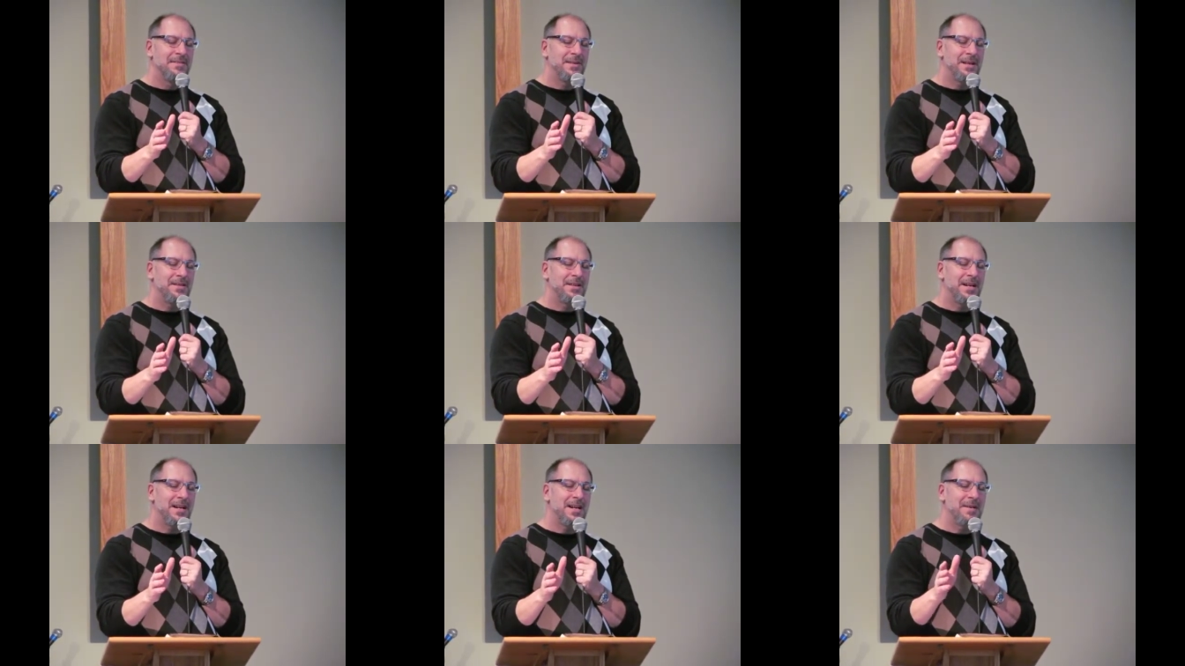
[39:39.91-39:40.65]
Father
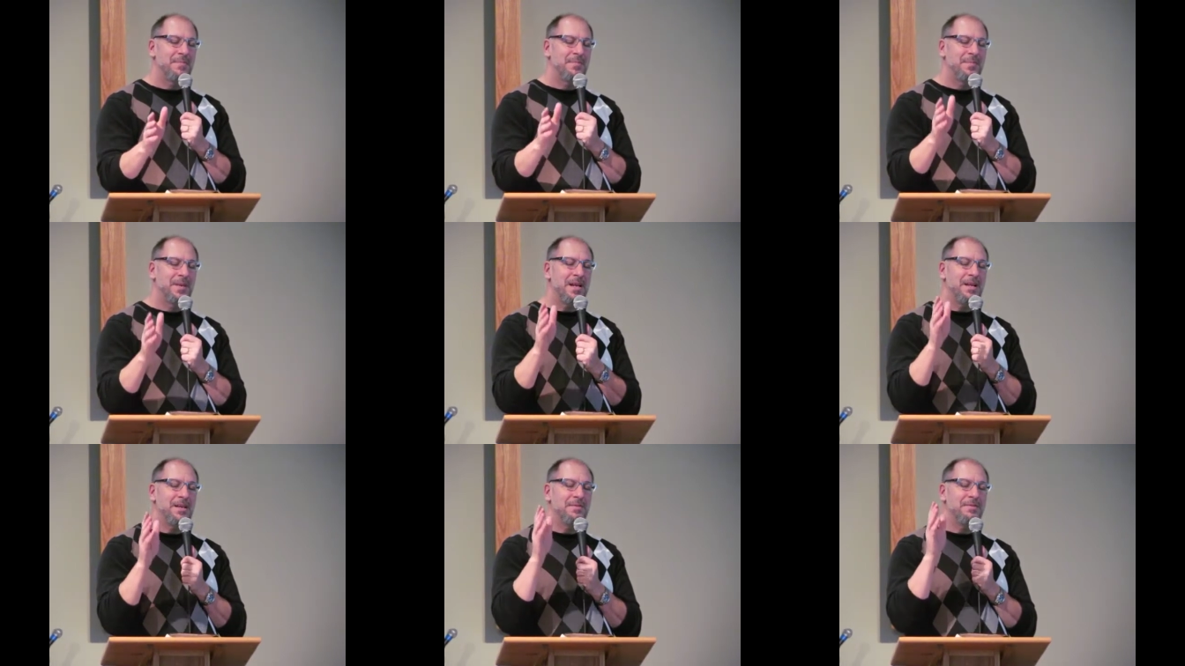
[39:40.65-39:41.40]
God, I
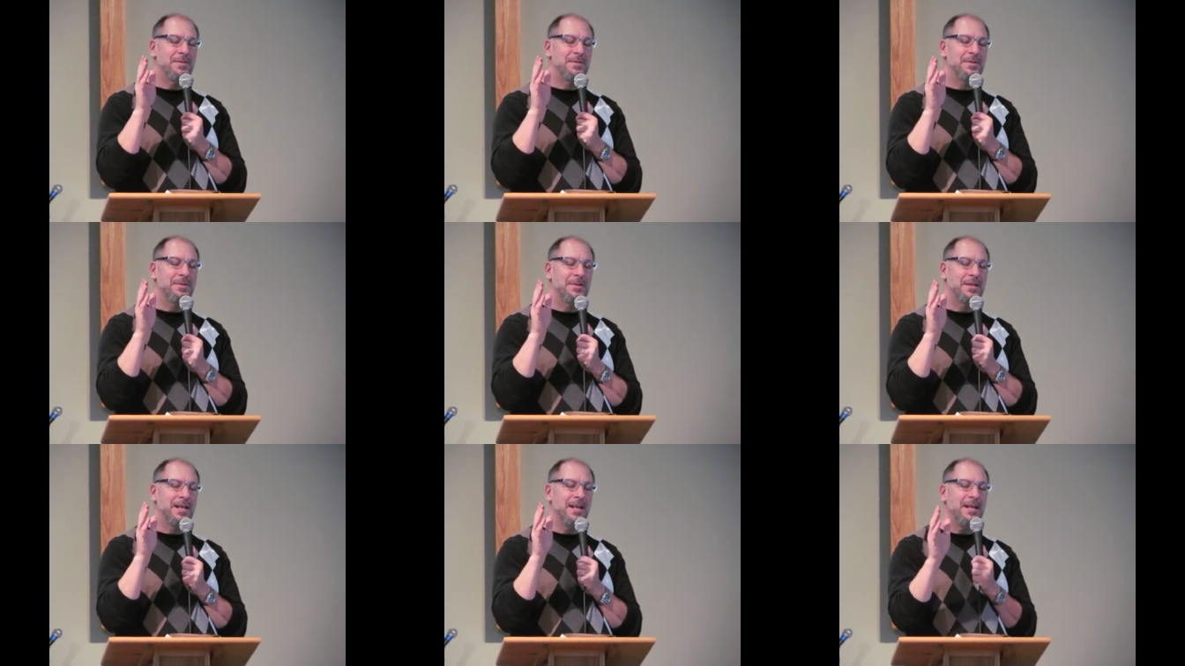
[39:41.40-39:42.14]
thank you for
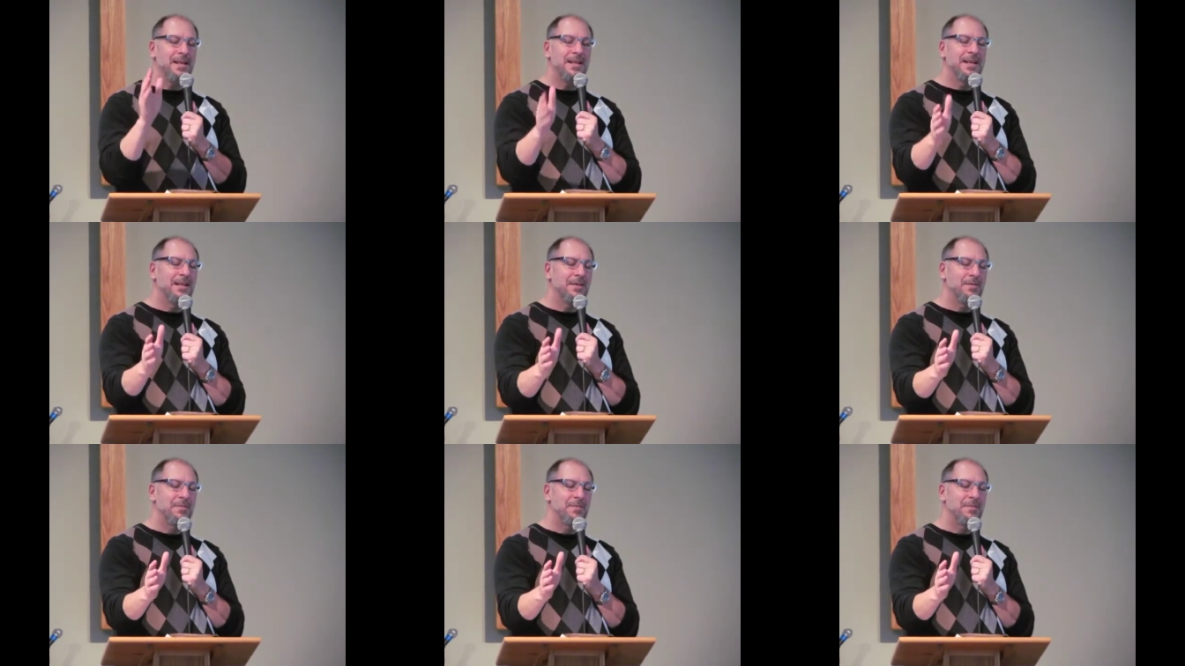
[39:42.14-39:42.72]
healing